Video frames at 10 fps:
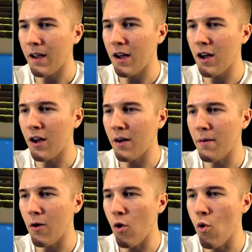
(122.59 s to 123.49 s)

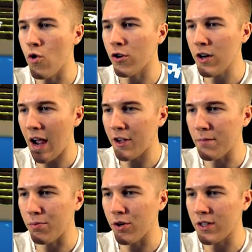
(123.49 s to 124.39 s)
Uh, or I
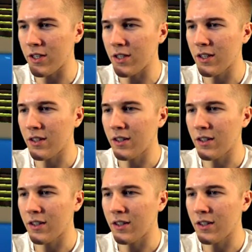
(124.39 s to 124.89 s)
could put